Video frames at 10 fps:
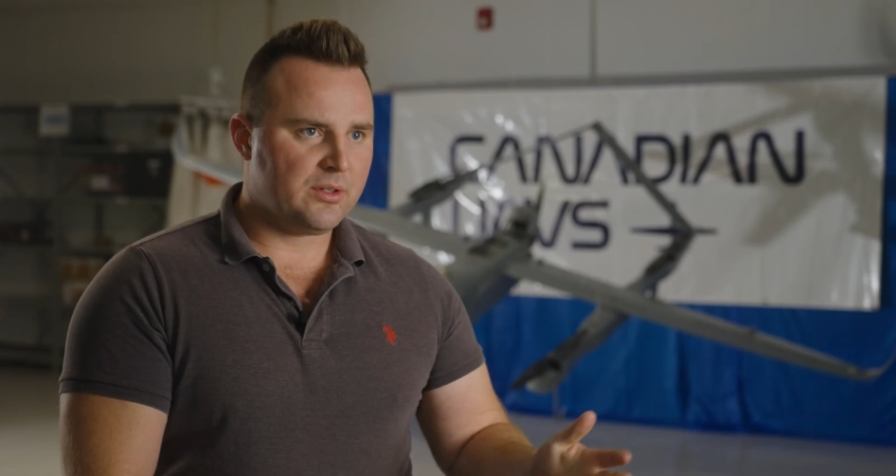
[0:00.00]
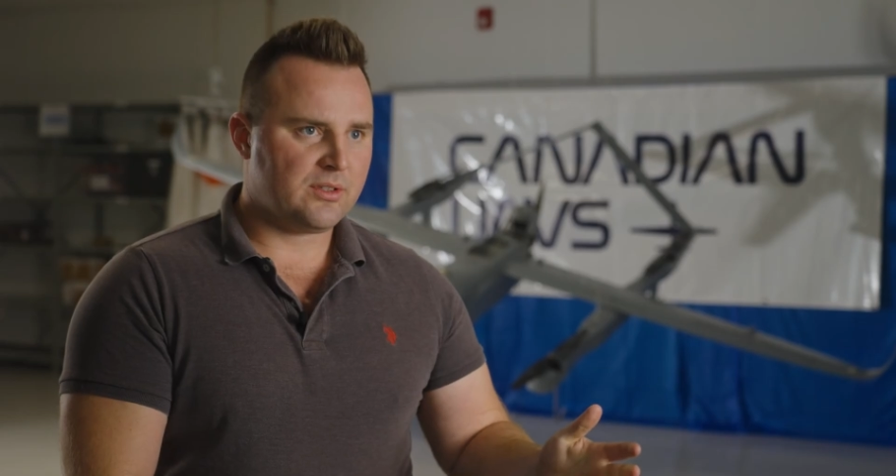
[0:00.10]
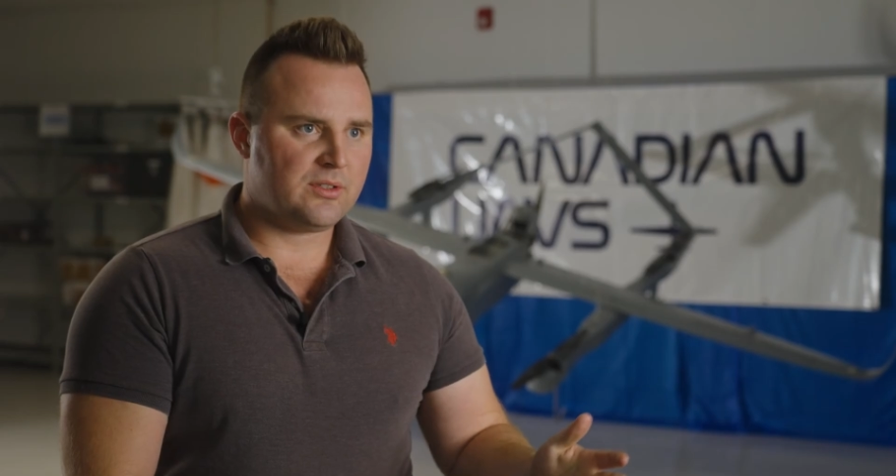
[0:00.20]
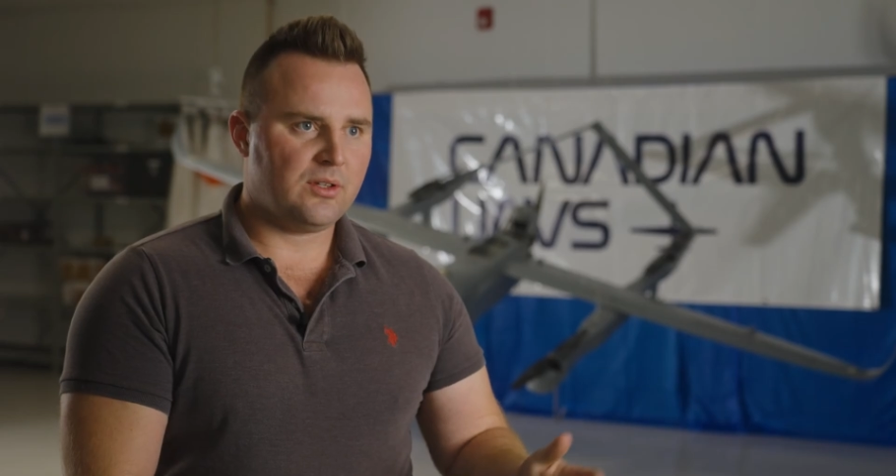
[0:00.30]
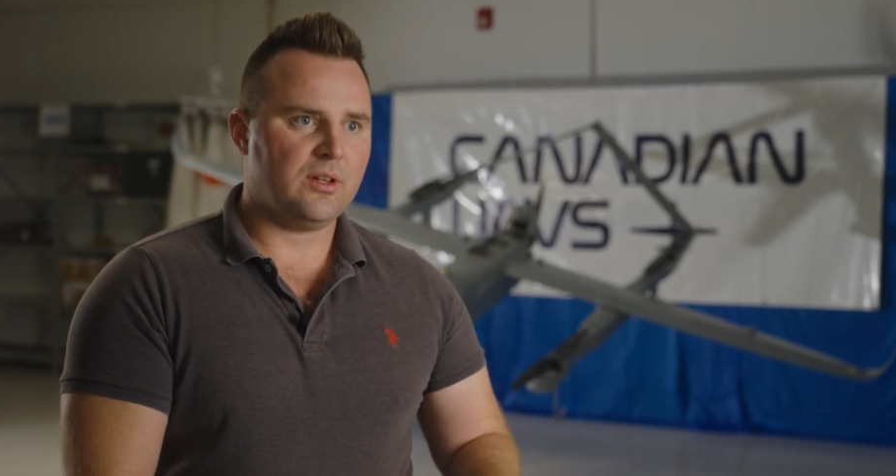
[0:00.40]

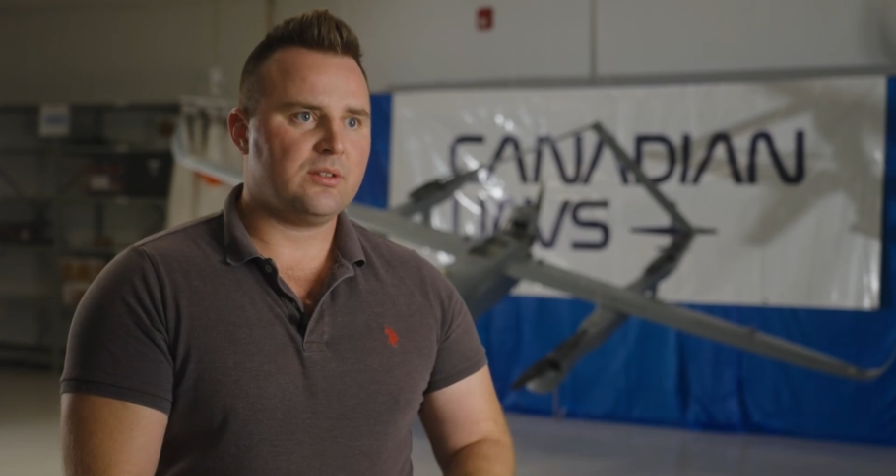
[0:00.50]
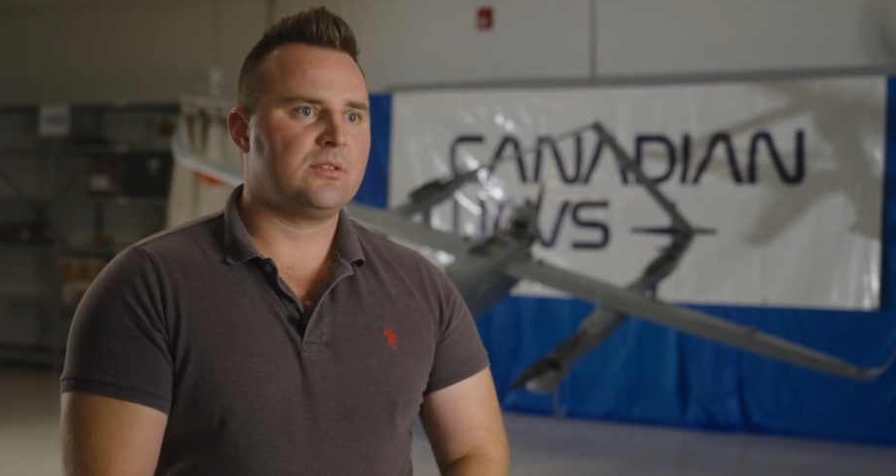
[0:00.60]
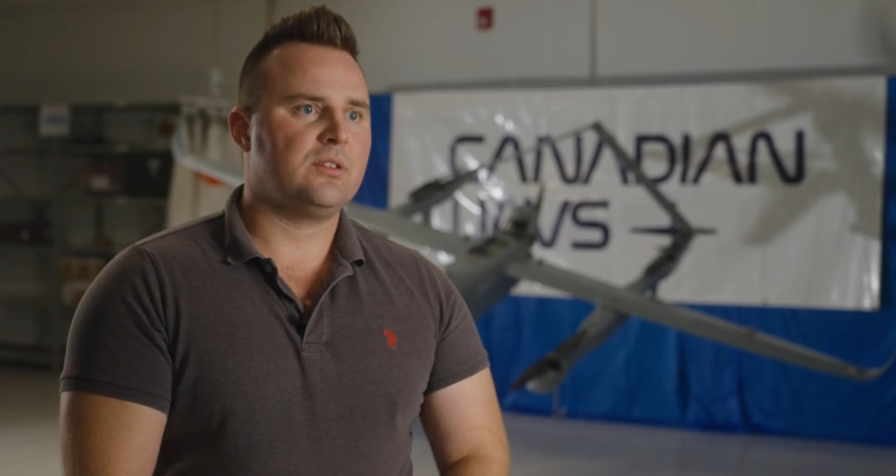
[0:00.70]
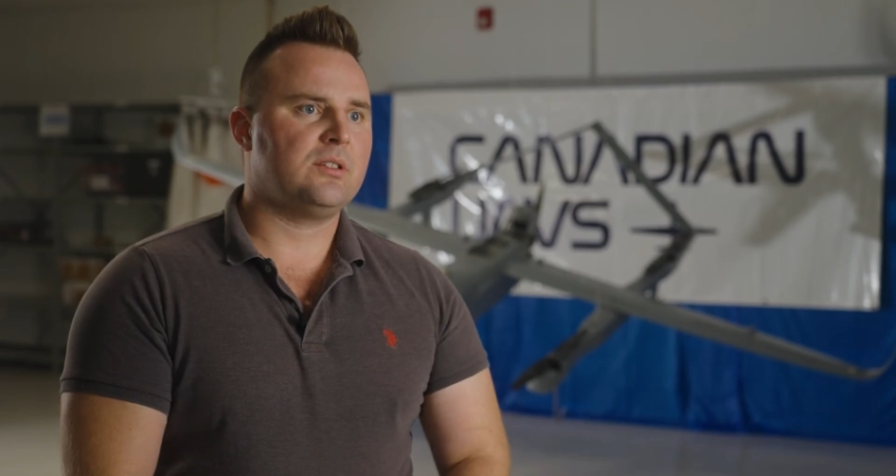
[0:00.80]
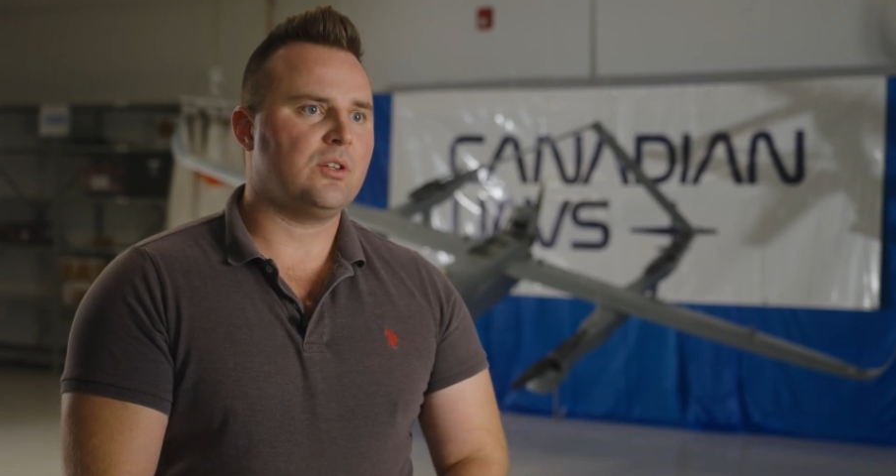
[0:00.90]
business
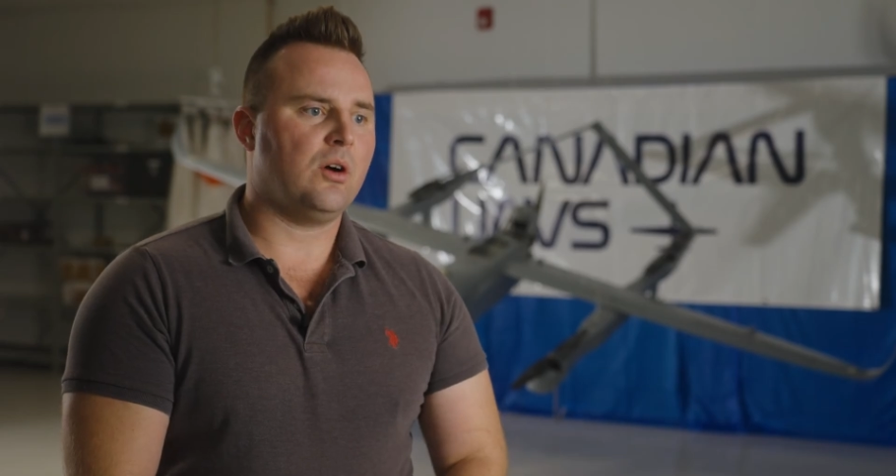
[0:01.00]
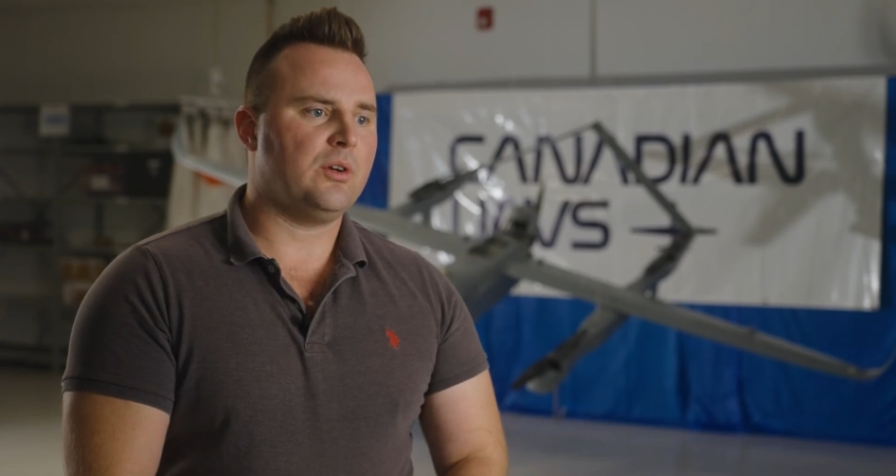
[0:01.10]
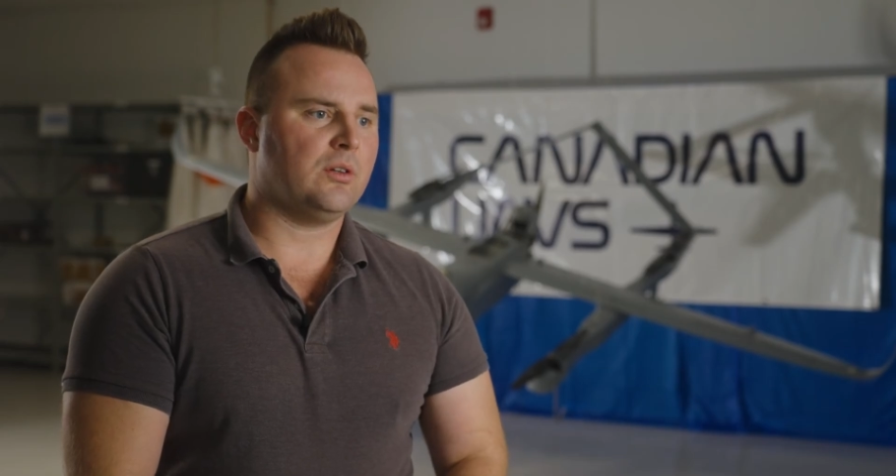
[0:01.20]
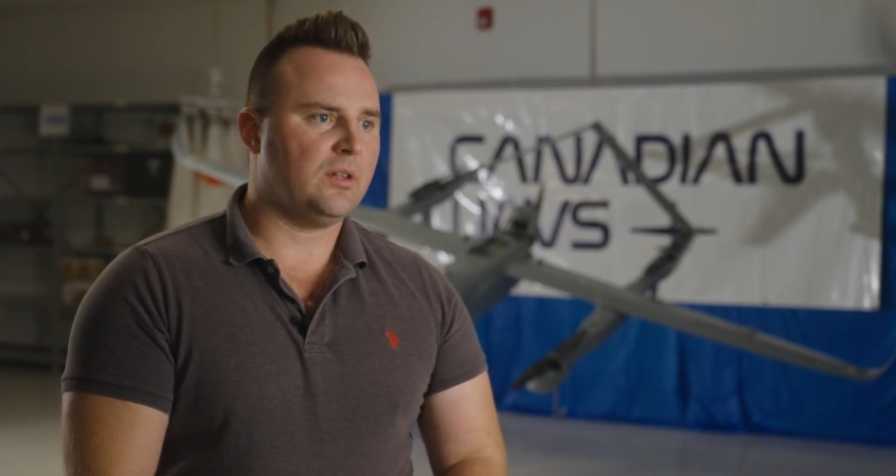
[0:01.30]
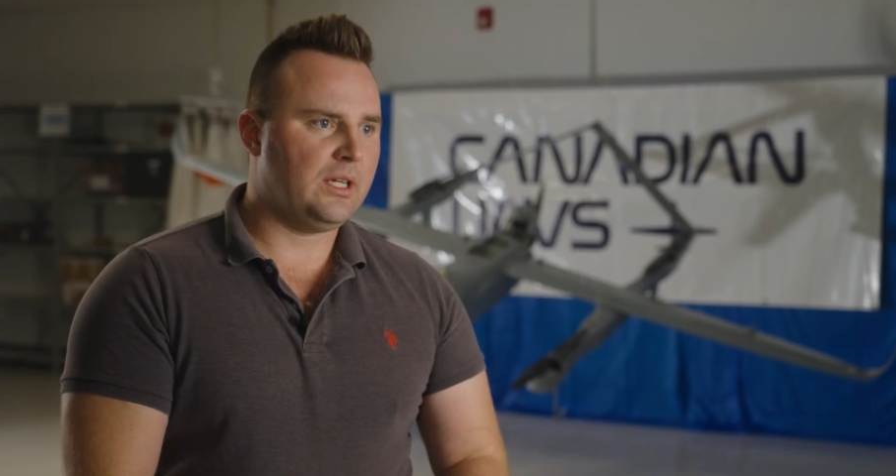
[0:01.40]
units, so
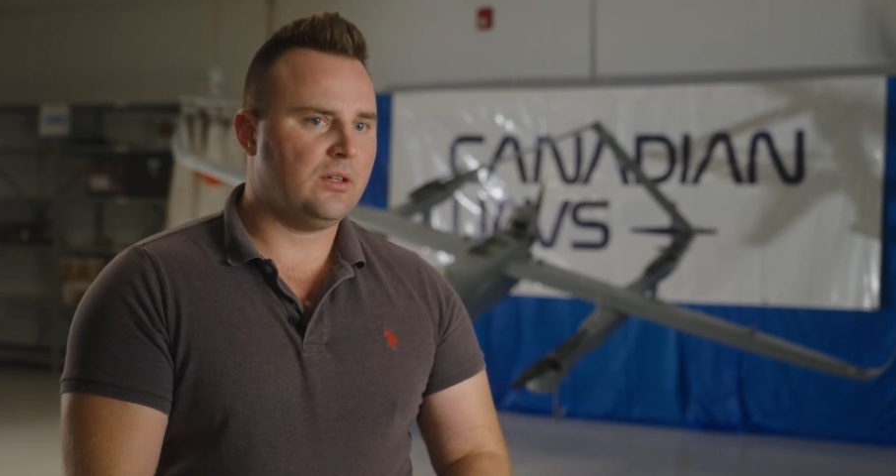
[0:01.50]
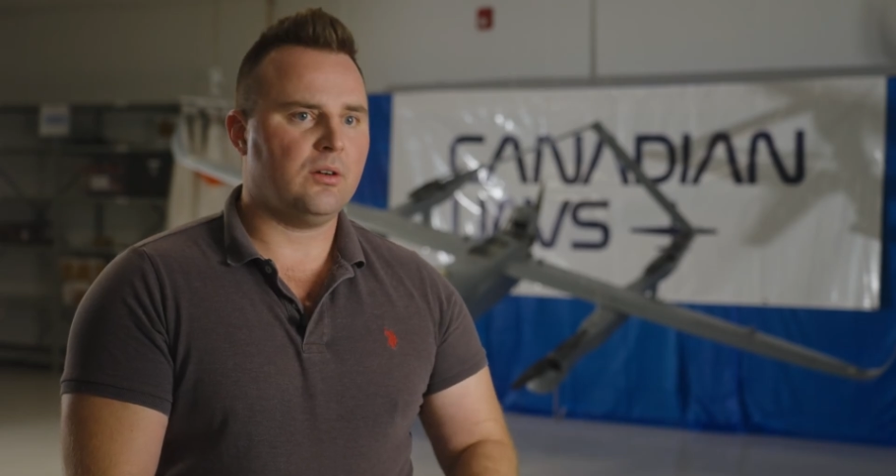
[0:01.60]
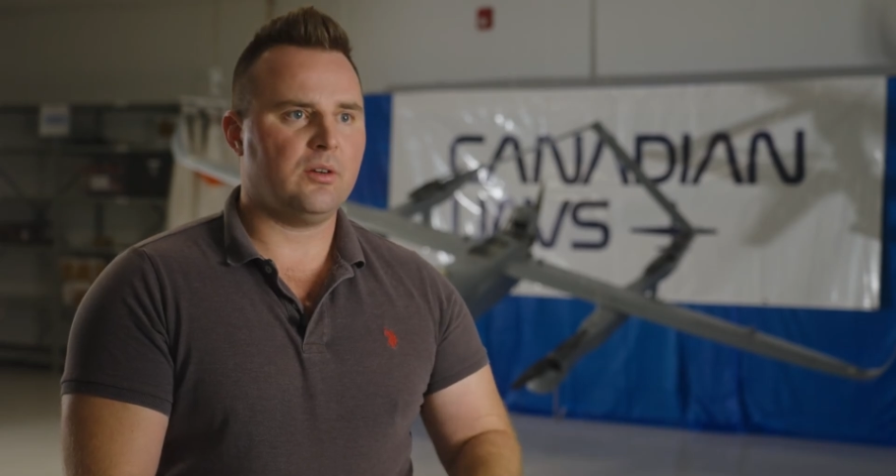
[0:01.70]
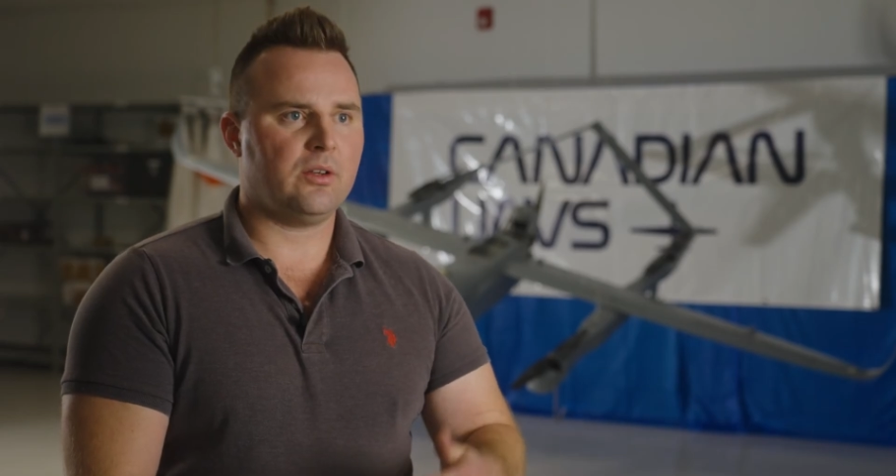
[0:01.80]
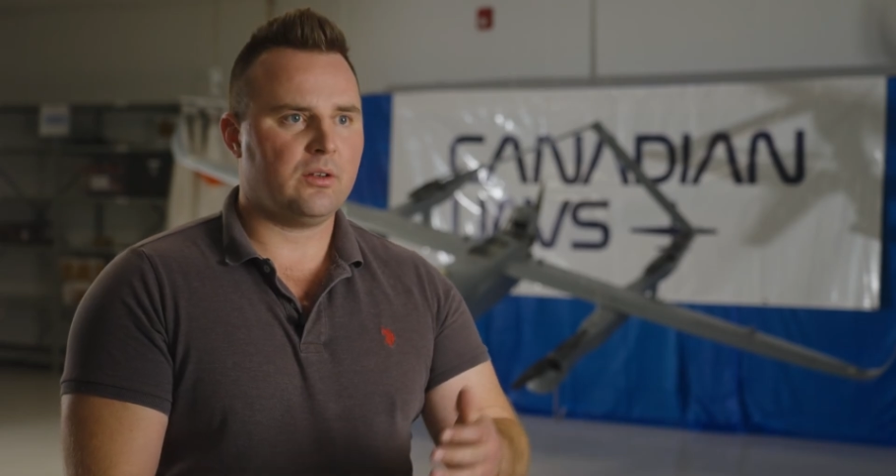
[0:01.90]
your legal,